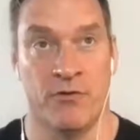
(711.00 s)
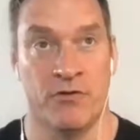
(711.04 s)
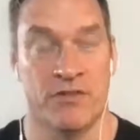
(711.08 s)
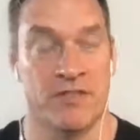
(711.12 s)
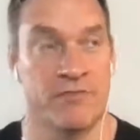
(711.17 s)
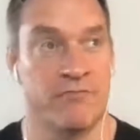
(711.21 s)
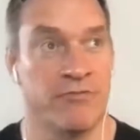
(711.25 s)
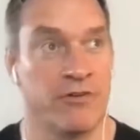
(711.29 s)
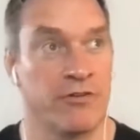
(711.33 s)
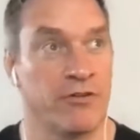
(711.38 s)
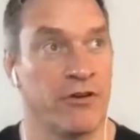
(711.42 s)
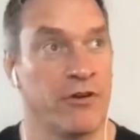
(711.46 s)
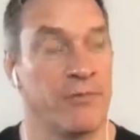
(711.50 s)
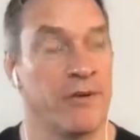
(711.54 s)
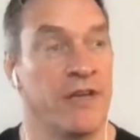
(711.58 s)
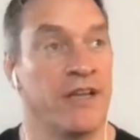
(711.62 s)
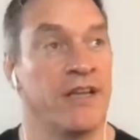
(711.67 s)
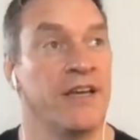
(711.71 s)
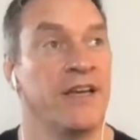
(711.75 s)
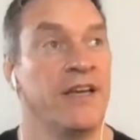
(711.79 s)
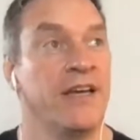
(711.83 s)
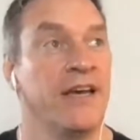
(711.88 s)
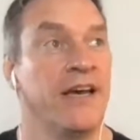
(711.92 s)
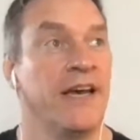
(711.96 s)
in recruitment,
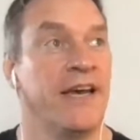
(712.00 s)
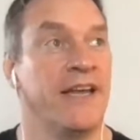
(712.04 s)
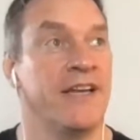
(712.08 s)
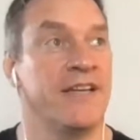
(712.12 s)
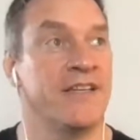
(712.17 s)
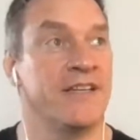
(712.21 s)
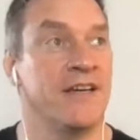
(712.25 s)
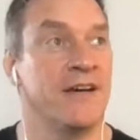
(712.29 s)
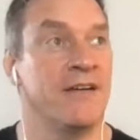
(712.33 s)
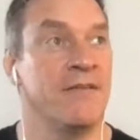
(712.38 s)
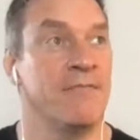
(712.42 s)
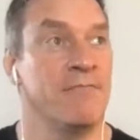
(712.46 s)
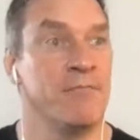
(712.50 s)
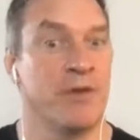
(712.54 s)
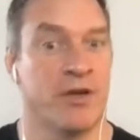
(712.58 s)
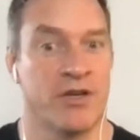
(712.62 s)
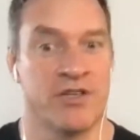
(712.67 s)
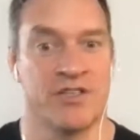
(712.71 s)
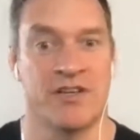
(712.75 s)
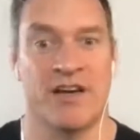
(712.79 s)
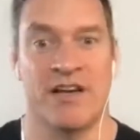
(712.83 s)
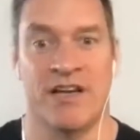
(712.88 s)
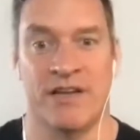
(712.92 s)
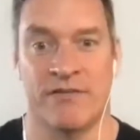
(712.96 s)
and uh,
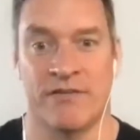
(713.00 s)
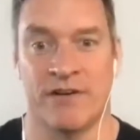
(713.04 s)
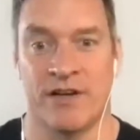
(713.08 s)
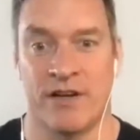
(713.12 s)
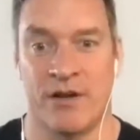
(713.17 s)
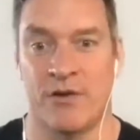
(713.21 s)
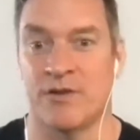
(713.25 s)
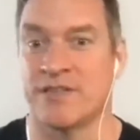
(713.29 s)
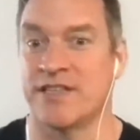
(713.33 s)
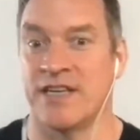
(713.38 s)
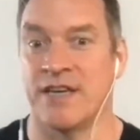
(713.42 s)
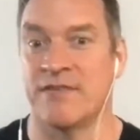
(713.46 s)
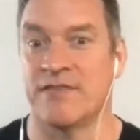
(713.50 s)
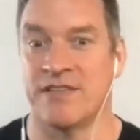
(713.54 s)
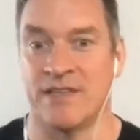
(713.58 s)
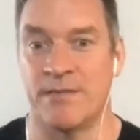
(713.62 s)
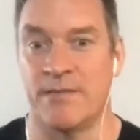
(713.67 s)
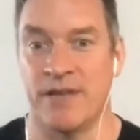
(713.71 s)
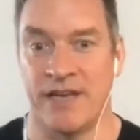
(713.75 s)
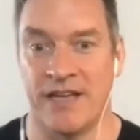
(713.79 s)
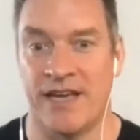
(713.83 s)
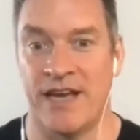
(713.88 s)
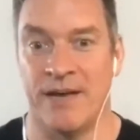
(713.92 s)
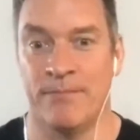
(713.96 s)
because I lived closely, if
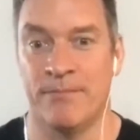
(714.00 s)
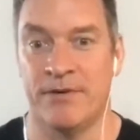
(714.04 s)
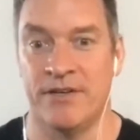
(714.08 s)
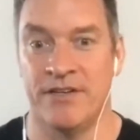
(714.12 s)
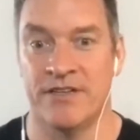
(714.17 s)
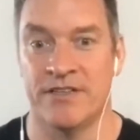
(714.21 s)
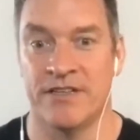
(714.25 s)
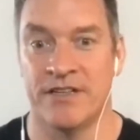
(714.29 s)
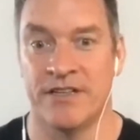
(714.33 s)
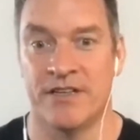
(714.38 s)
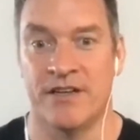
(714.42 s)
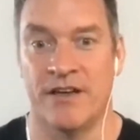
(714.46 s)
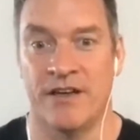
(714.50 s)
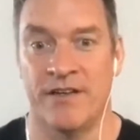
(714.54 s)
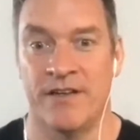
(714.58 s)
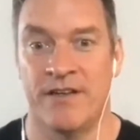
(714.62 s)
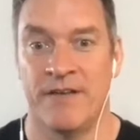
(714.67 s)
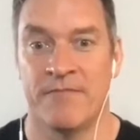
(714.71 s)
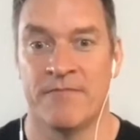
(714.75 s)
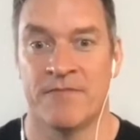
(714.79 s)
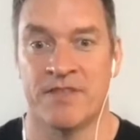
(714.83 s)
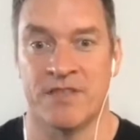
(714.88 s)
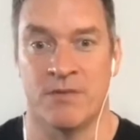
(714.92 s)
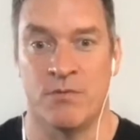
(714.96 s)
something happened, you know,
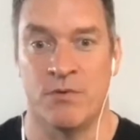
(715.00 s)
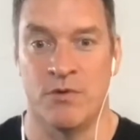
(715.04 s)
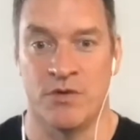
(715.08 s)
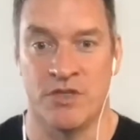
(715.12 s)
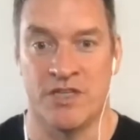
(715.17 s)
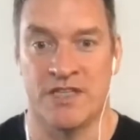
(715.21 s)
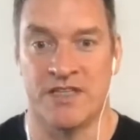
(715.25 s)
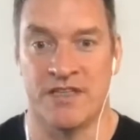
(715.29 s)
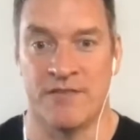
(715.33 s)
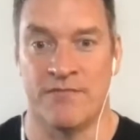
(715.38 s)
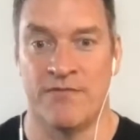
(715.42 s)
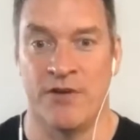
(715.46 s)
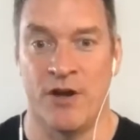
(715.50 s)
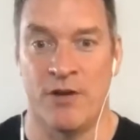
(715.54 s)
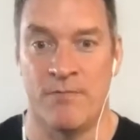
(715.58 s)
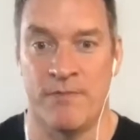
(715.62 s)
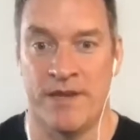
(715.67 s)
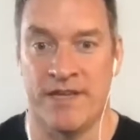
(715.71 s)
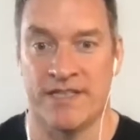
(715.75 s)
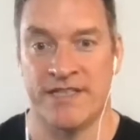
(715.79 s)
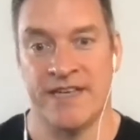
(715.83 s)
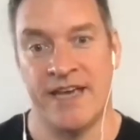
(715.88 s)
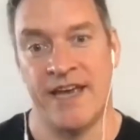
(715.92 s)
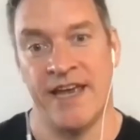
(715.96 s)
someone would just phone me
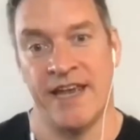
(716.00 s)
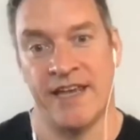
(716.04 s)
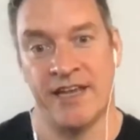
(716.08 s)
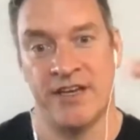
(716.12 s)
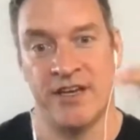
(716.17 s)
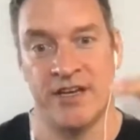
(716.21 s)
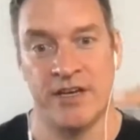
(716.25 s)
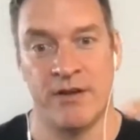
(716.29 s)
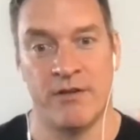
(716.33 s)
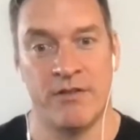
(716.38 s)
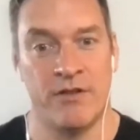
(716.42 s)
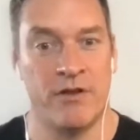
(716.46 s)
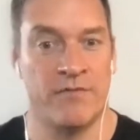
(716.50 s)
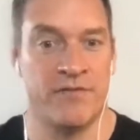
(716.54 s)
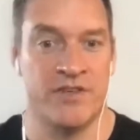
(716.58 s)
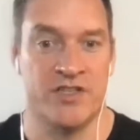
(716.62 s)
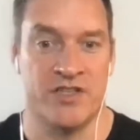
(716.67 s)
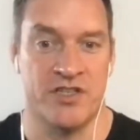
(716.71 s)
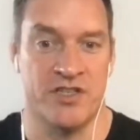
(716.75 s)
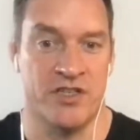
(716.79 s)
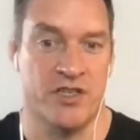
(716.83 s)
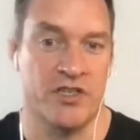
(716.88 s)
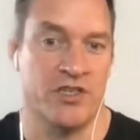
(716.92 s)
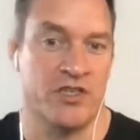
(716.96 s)
and say, "Hey, can you go to the office
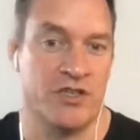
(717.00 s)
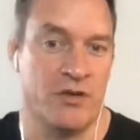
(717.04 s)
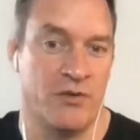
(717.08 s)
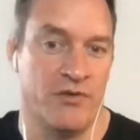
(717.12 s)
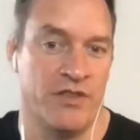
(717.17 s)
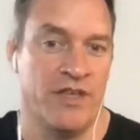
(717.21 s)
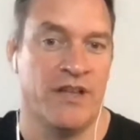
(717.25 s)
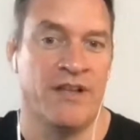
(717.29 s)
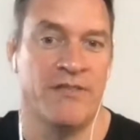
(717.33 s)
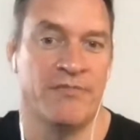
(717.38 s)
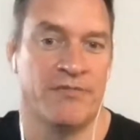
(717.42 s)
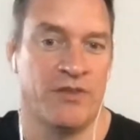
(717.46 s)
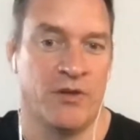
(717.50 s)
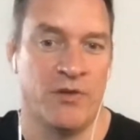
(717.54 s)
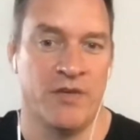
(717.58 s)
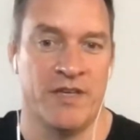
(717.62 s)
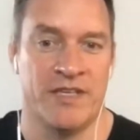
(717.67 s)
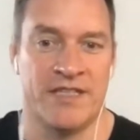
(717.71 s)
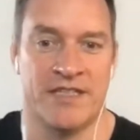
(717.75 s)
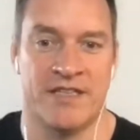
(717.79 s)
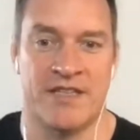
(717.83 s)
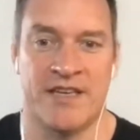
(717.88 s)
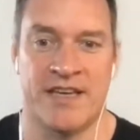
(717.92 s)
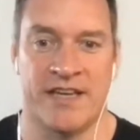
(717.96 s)
and just do do
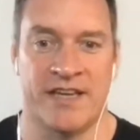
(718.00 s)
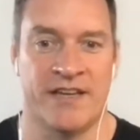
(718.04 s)
this yeah, thing?"